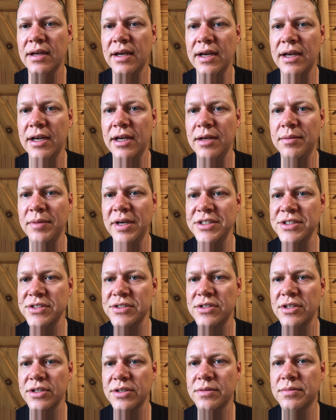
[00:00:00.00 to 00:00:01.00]
I
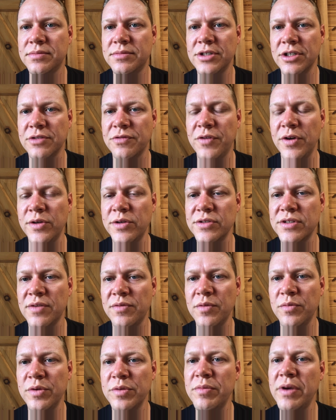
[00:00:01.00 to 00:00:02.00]
just took photos
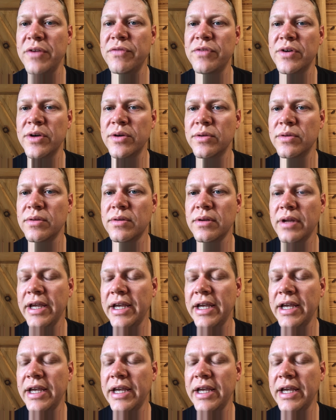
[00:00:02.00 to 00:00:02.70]
of them with my phone,